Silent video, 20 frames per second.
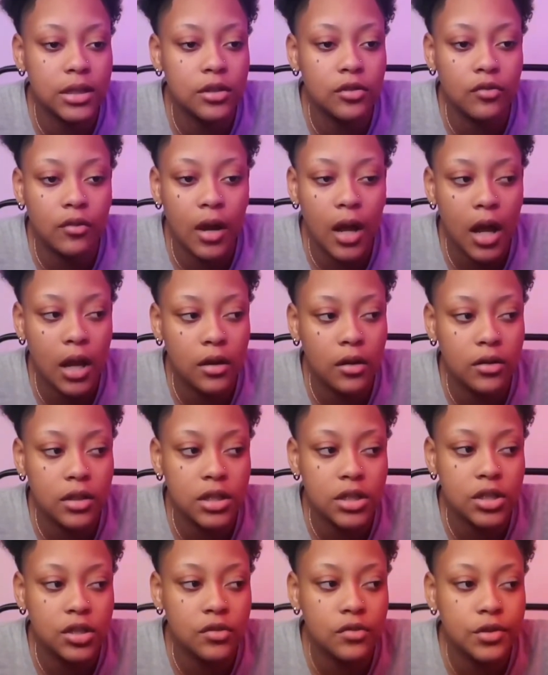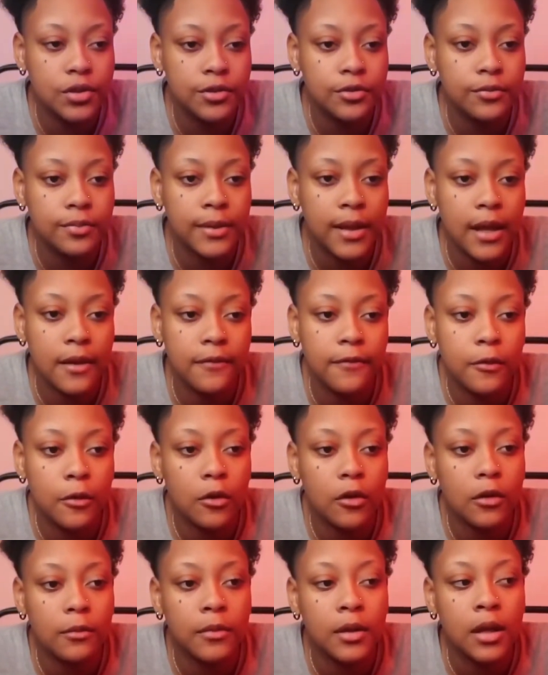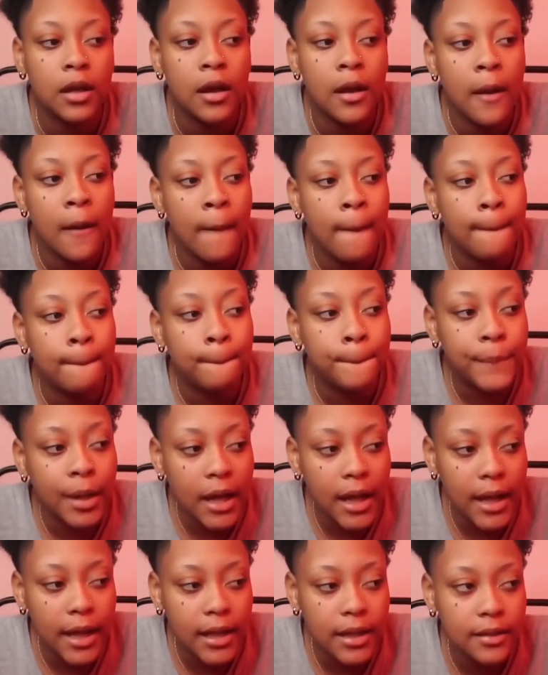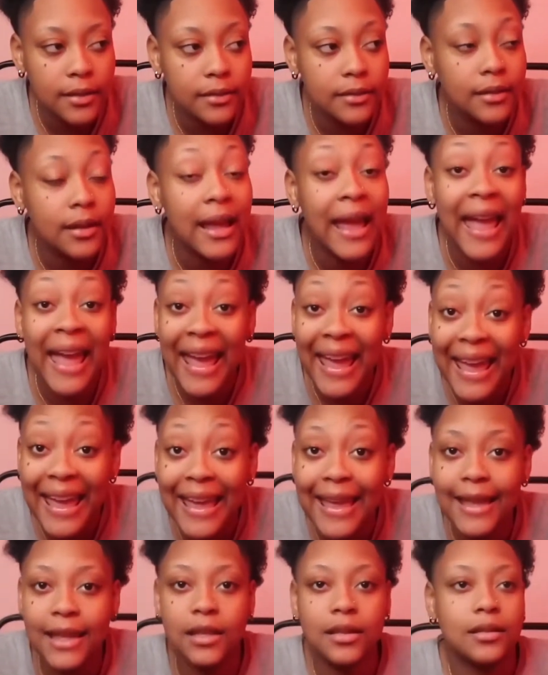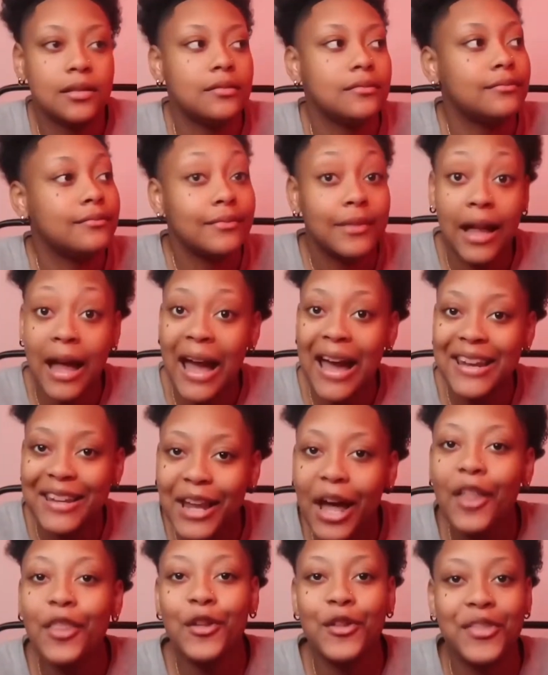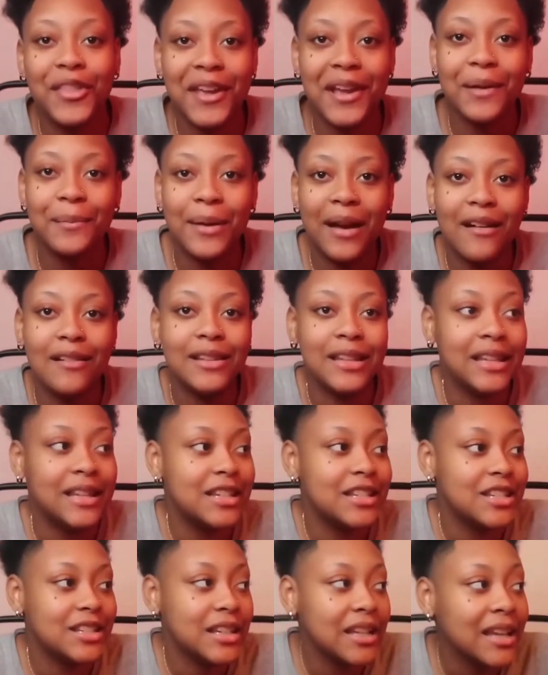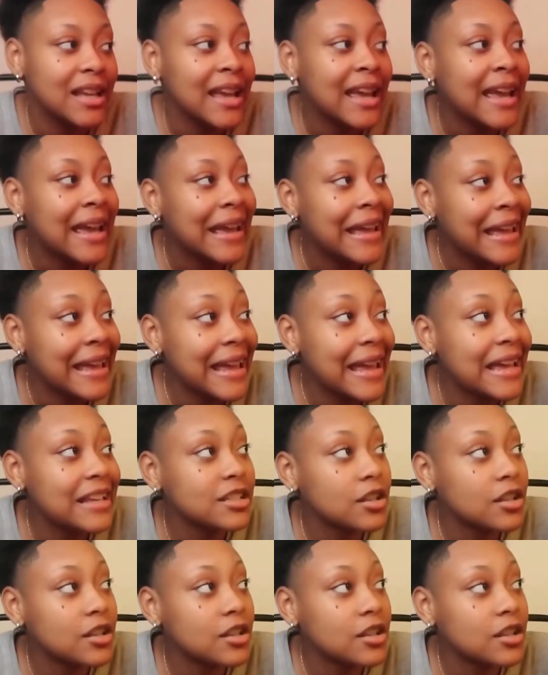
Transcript: grind on this YouTube platform. But, and another thing about DDG, he is